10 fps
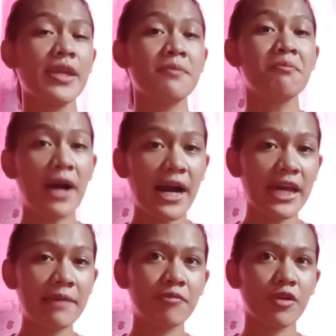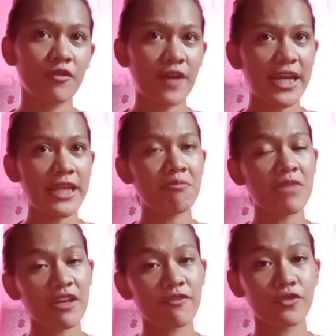by providing
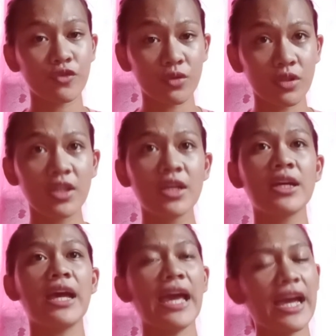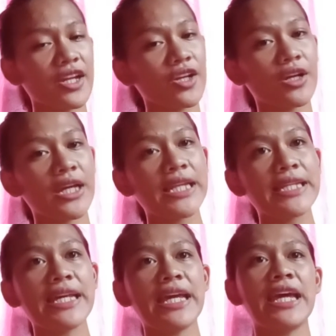meaningful, accurate,
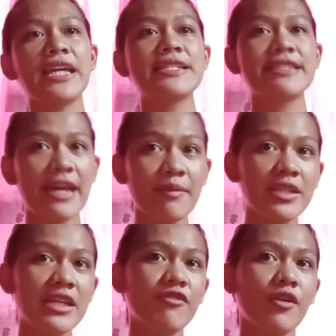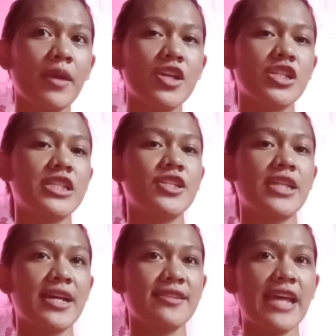and timely information to
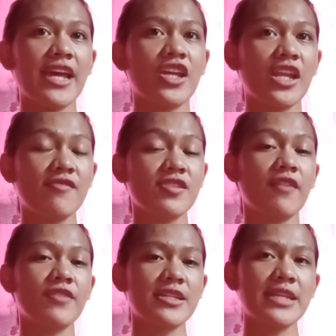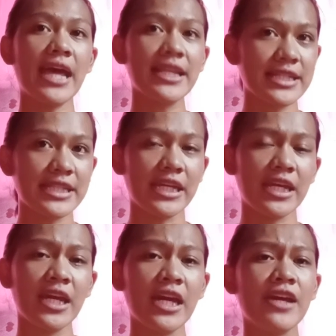the executives of this entity.
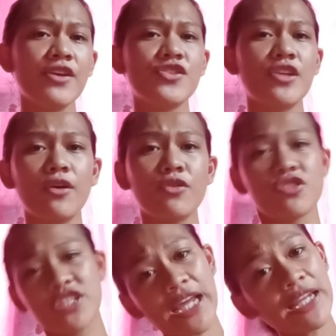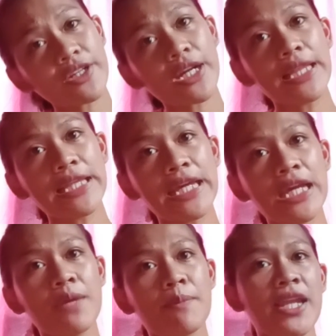So
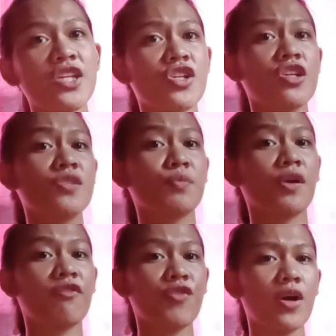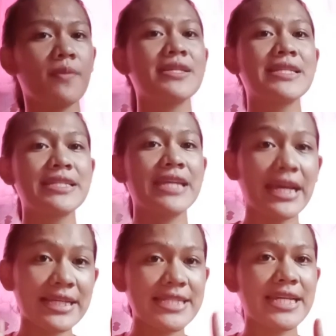generally, managers perform
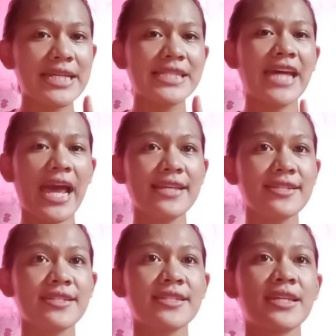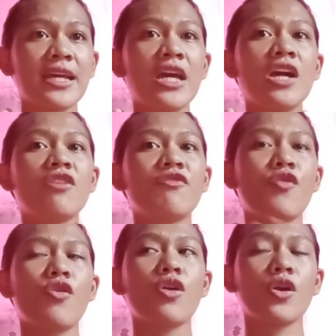6 tasks
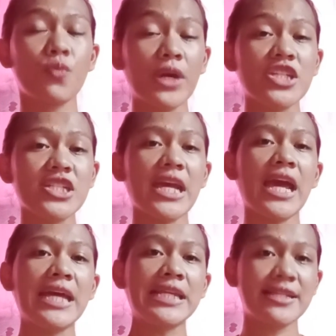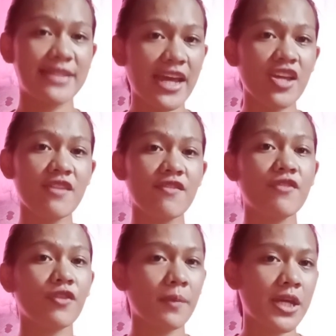for which an executive
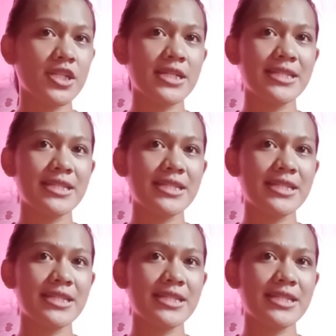information